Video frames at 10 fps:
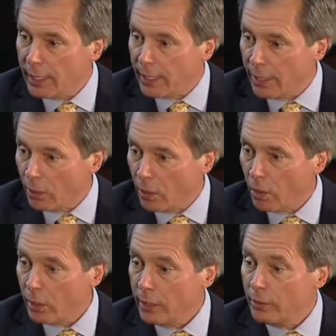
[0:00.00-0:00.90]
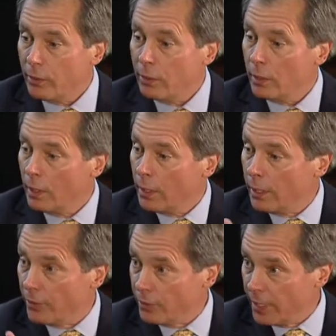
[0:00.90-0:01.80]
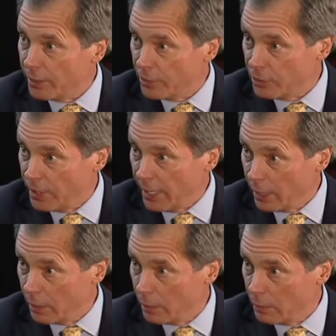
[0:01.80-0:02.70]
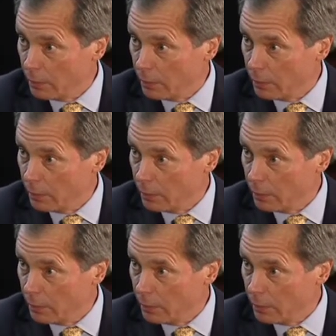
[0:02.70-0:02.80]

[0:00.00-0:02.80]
in Arlington, the Texas Tech